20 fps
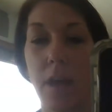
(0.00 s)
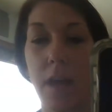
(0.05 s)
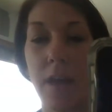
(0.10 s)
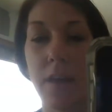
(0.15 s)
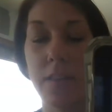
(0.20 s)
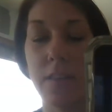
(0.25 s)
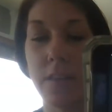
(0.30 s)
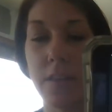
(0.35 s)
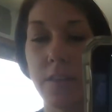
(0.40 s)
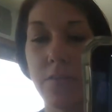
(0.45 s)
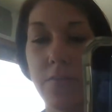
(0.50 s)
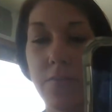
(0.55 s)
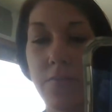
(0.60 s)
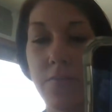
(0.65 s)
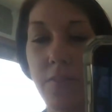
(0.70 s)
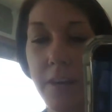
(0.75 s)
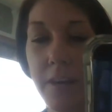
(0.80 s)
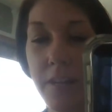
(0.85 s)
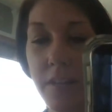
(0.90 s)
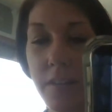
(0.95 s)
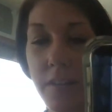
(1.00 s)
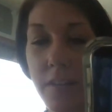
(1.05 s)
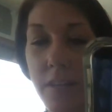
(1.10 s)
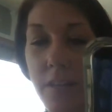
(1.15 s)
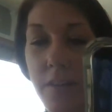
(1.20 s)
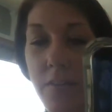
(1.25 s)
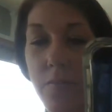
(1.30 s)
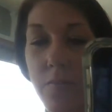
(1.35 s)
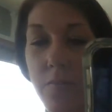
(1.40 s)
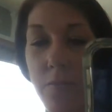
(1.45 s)
And then
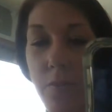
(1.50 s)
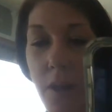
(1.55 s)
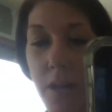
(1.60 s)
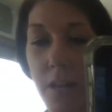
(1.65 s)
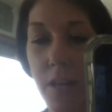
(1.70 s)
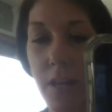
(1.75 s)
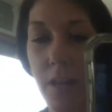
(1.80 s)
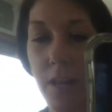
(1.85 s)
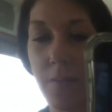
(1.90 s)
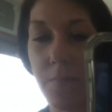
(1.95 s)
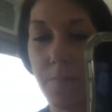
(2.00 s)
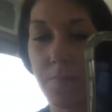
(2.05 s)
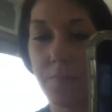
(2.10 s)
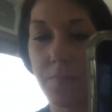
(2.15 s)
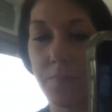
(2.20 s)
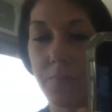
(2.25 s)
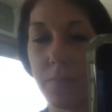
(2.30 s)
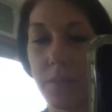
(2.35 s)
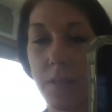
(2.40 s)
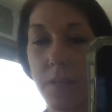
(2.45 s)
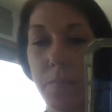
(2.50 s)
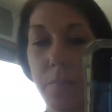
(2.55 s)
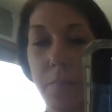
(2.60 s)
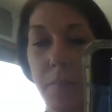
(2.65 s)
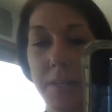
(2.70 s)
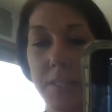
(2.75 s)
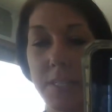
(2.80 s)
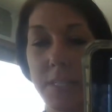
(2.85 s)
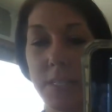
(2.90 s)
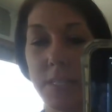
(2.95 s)
finally, Friday,
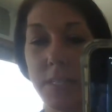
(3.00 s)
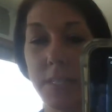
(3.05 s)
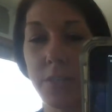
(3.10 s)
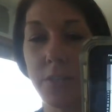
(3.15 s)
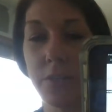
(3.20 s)
My Daily